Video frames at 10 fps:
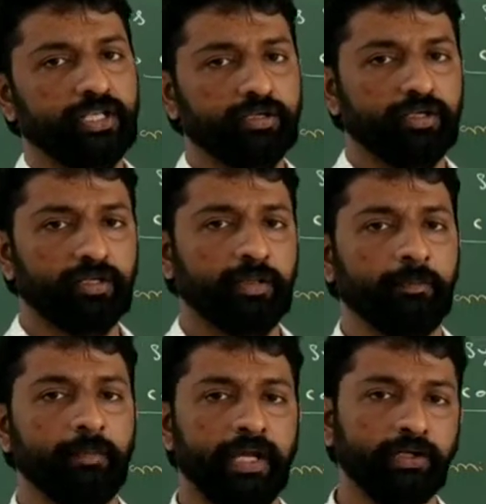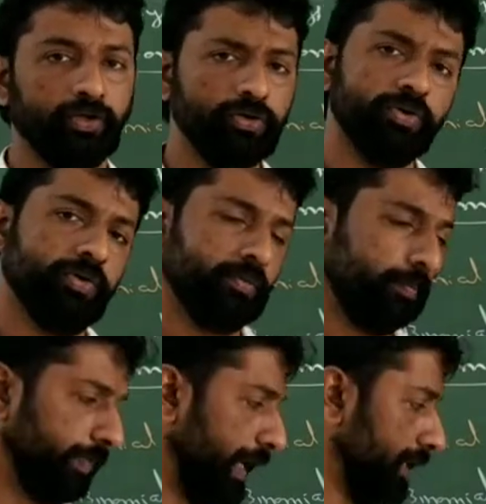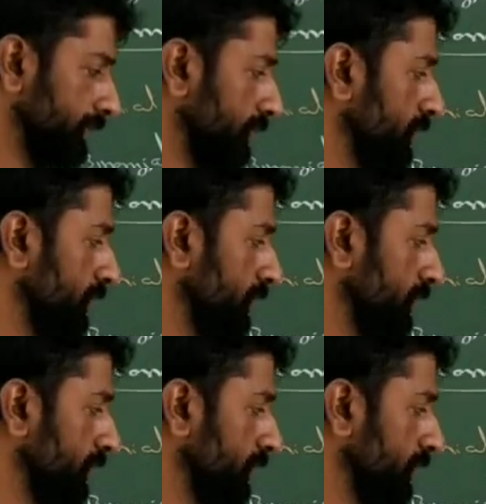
a mango plant.